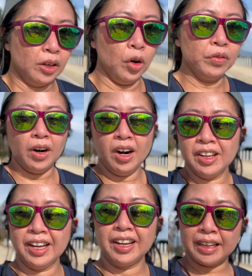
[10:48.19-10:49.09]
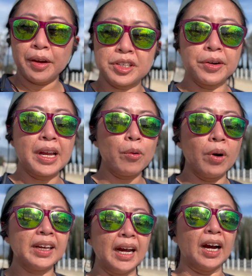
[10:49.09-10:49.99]
Overall, that was an okay
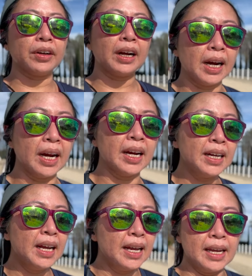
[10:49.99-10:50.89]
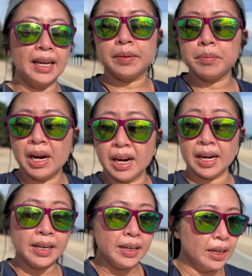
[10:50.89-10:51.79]
workout. I hit
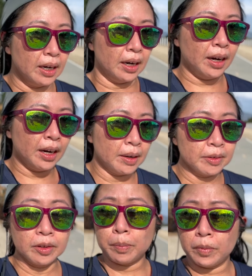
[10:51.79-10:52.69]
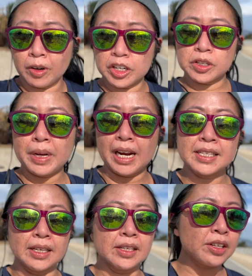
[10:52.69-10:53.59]
my uh, progression
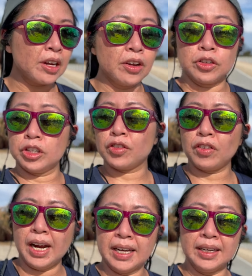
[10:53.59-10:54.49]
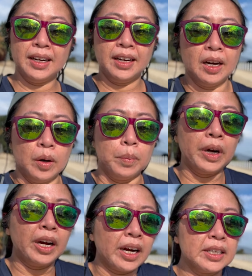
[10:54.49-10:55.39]
paces just fine,
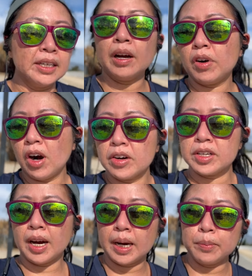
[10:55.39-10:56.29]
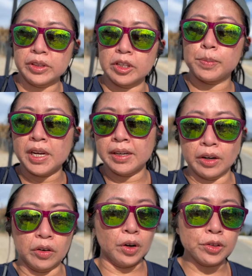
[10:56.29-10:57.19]
but I did have a hard time with the speed
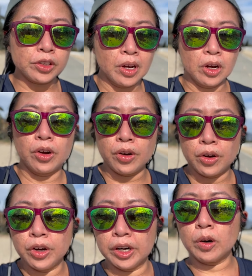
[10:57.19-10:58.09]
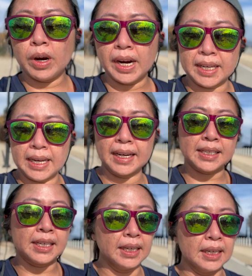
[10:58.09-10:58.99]
intervals. Couldn't quite get
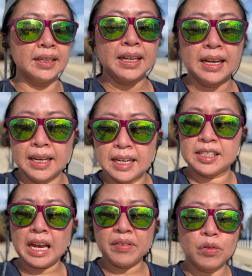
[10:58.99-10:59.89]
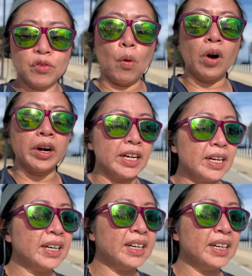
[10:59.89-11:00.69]
to 740.